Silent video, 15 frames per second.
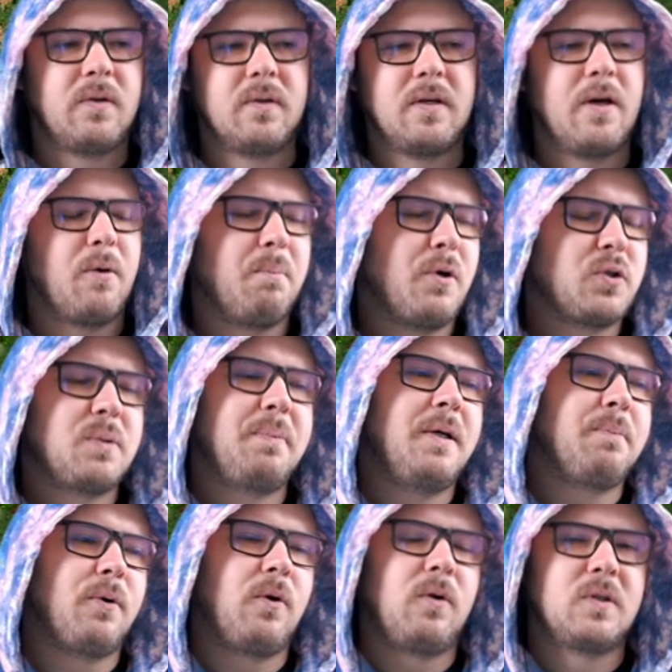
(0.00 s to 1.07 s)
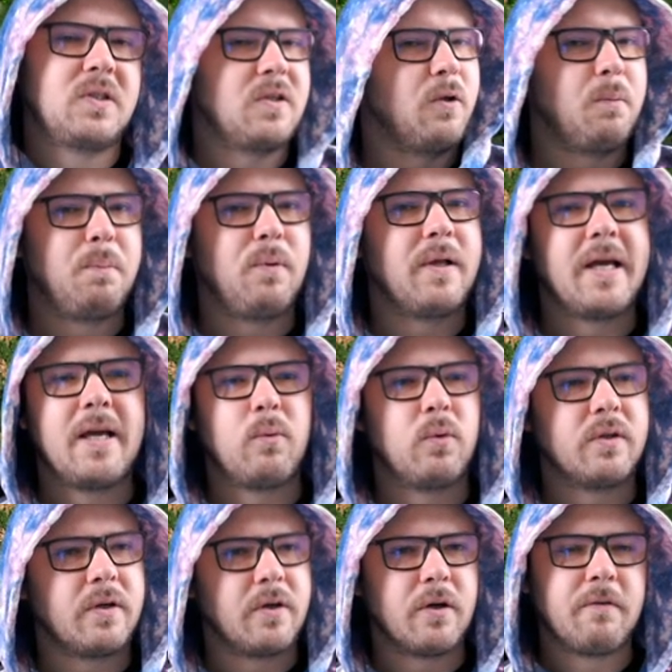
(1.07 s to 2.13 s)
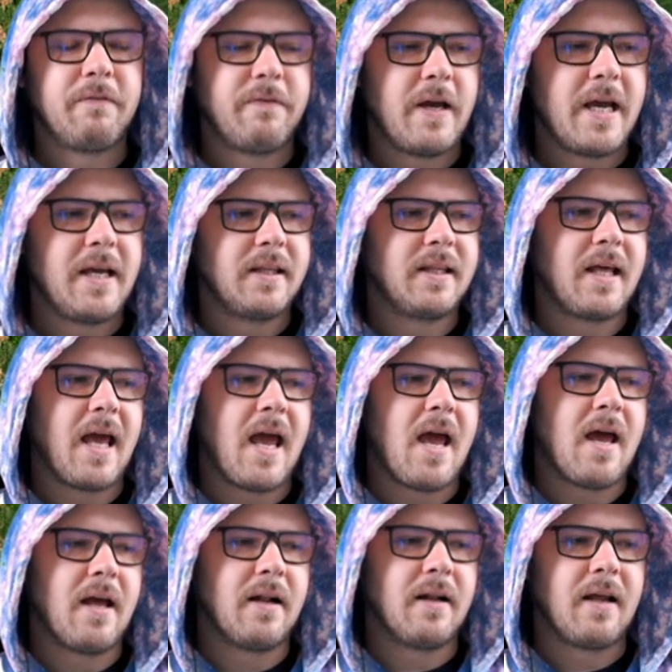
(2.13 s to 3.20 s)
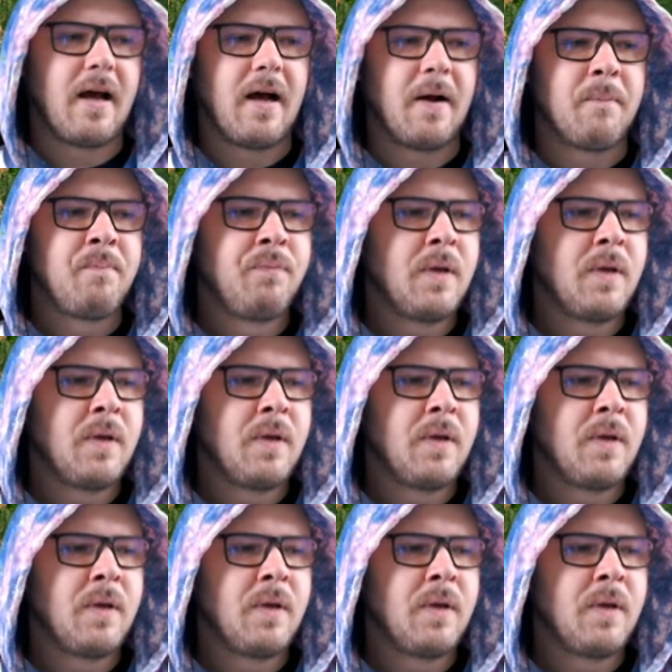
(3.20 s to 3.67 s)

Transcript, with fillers: you know, most people still play with good faith and, uh,